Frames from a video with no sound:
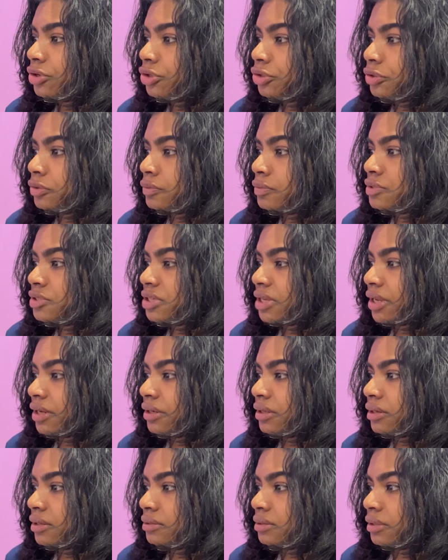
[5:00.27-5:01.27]
used
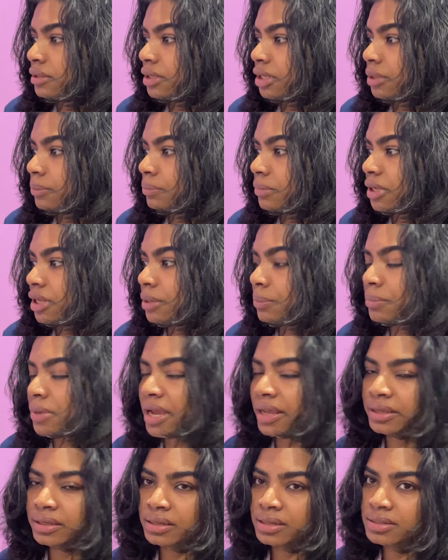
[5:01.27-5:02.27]
any other name? In
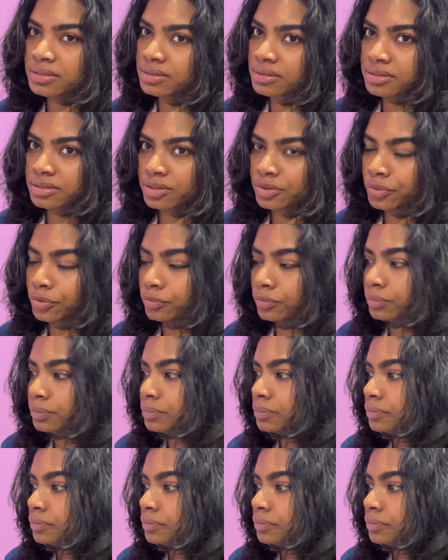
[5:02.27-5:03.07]
my case, it's a no.